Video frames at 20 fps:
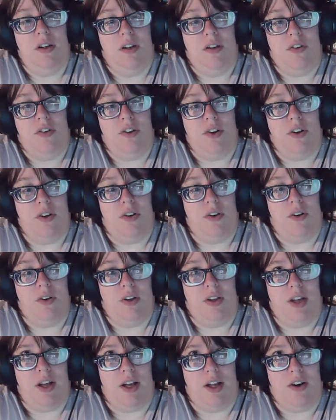So
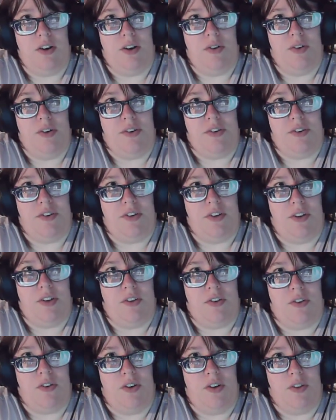yeah, I don't know what
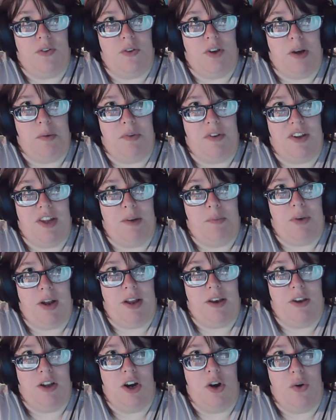is going through Dobby's head, but
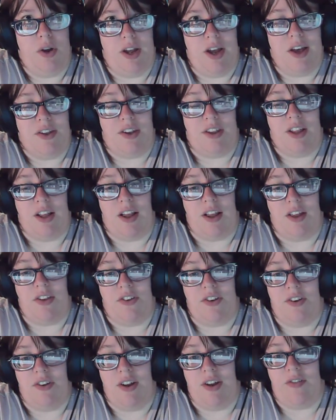I know he has a thing
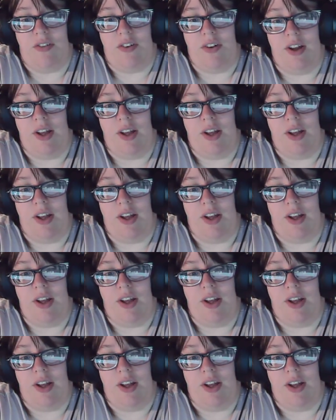against Endeavor.